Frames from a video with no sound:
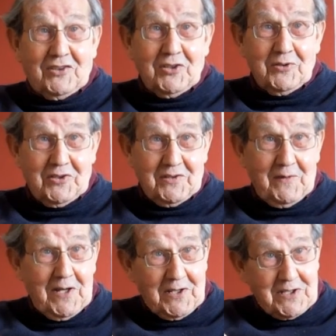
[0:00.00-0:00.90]
the Jewish
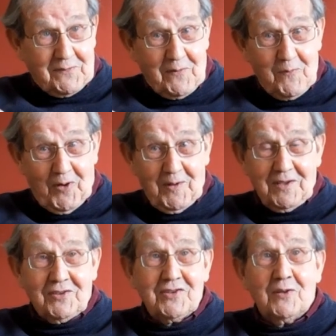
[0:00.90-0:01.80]
civilians from
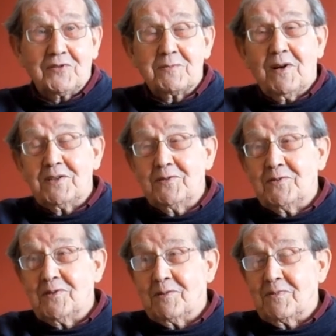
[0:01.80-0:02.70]
what the soldiers might
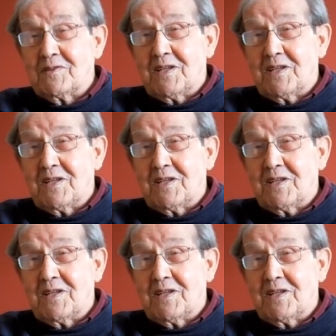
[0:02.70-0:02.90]
do to them,